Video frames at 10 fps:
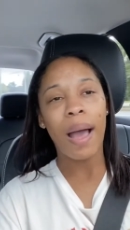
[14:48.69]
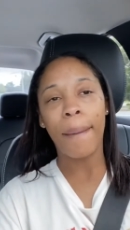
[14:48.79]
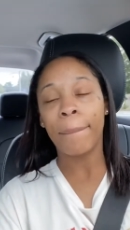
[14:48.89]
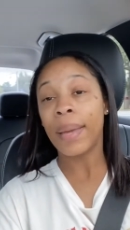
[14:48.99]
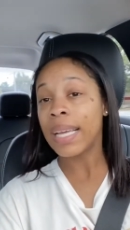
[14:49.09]

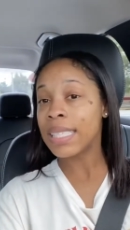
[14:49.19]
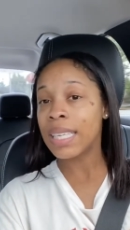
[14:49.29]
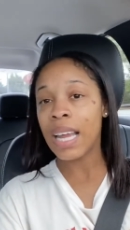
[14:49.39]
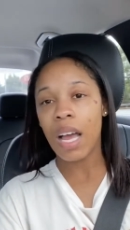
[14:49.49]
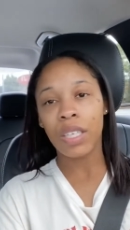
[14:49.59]

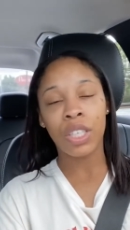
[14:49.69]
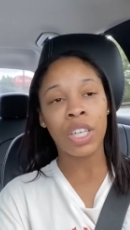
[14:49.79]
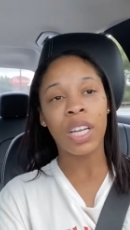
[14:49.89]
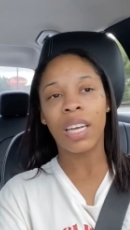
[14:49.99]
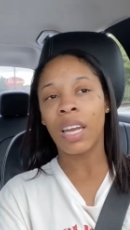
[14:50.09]
amazing
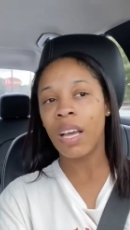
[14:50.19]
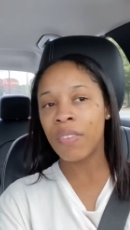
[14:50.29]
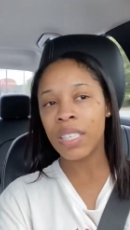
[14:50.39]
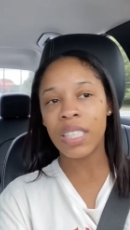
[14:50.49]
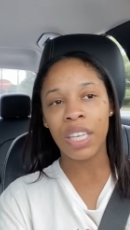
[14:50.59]
doctor love
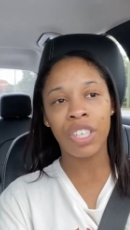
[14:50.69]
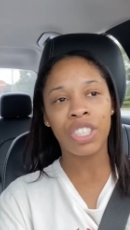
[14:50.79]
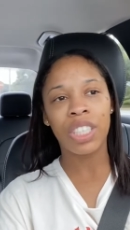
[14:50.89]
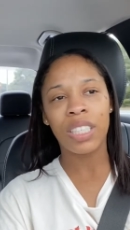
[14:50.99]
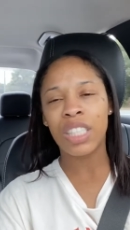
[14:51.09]
his
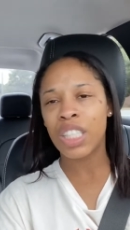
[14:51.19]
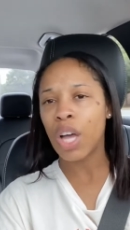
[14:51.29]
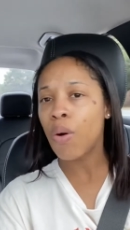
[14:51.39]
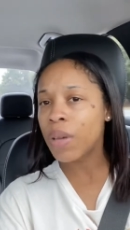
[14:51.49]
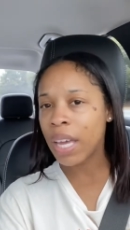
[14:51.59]
energy
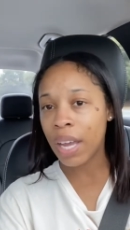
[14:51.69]
so